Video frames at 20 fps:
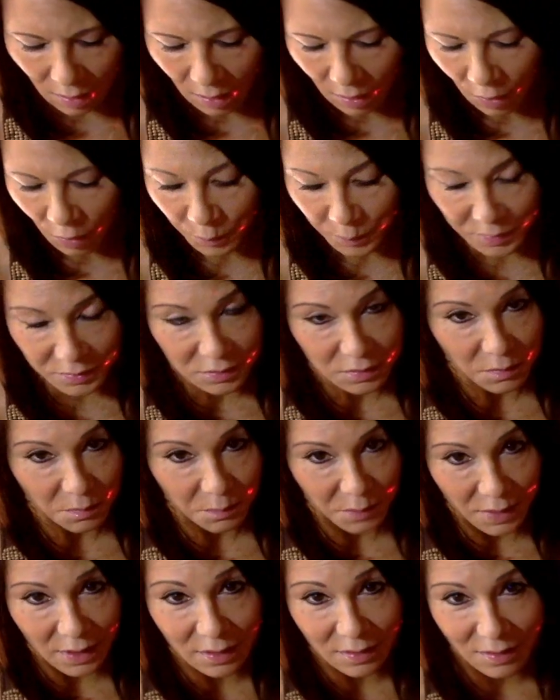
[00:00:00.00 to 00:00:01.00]
open to
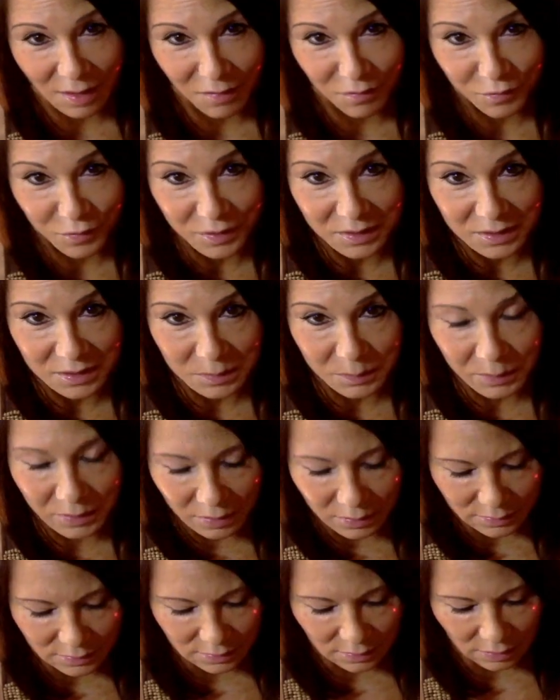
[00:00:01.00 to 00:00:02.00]
being that free
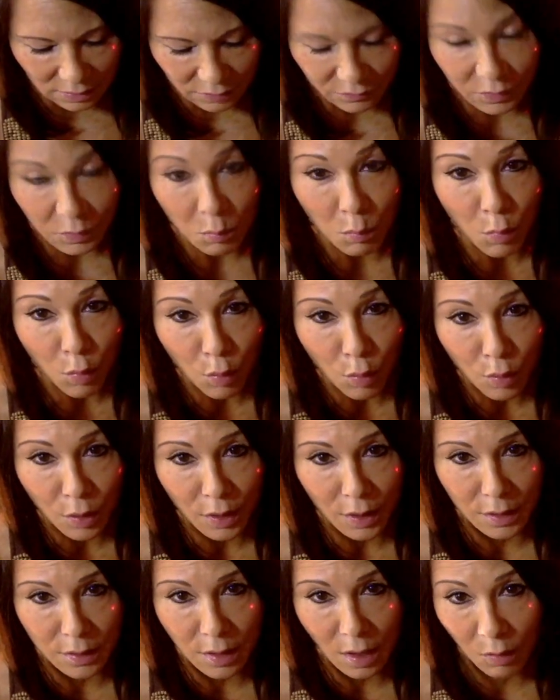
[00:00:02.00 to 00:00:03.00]
spirit even more,
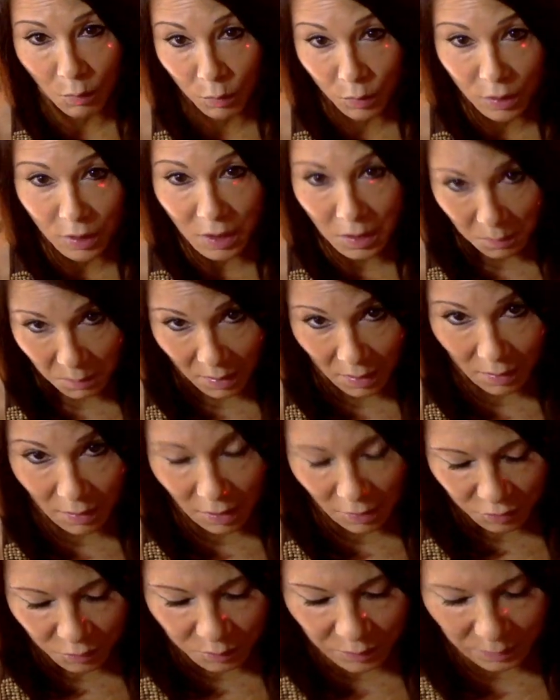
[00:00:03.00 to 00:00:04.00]
and not worry
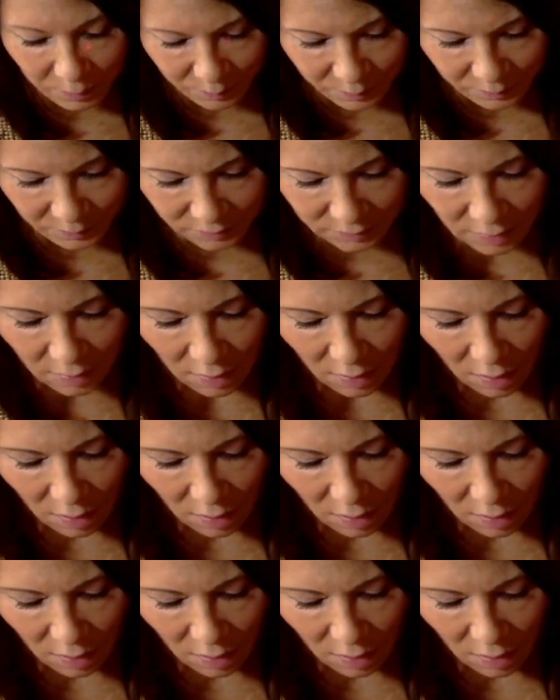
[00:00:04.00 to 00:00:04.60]
about other people's